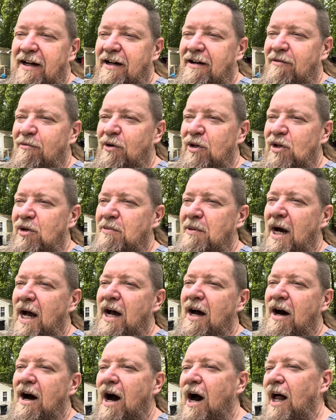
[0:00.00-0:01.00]
when you buy
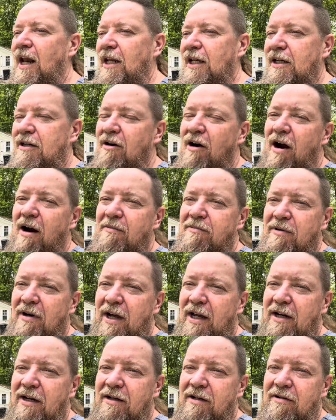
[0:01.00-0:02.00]
a Holley
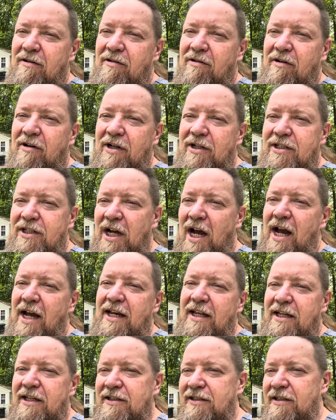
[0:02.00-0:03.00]
carburetor or a
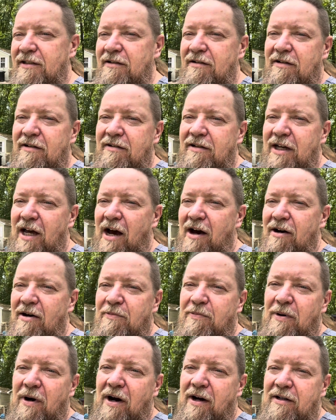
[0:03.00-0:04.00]
Chinese
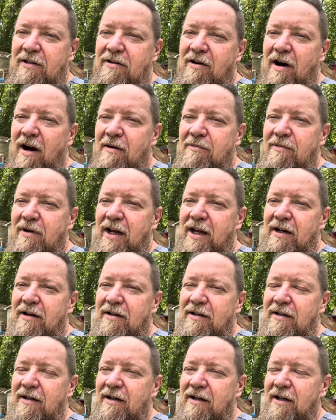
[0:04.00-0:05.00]
counterpart
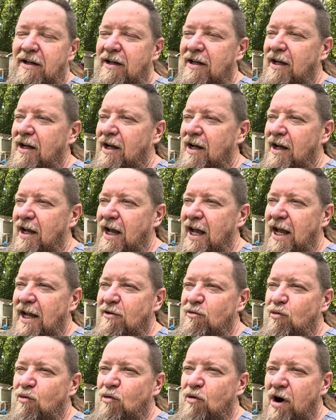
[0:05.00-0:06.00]
carburetor, it
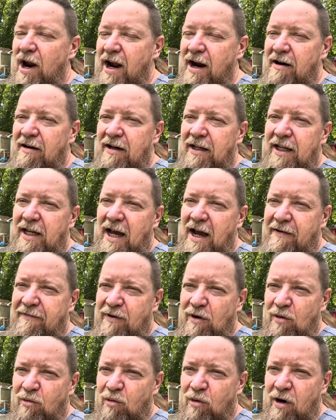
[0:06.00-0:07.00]
rarely
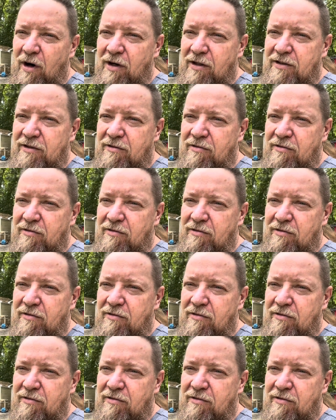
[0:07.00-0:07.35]
ever works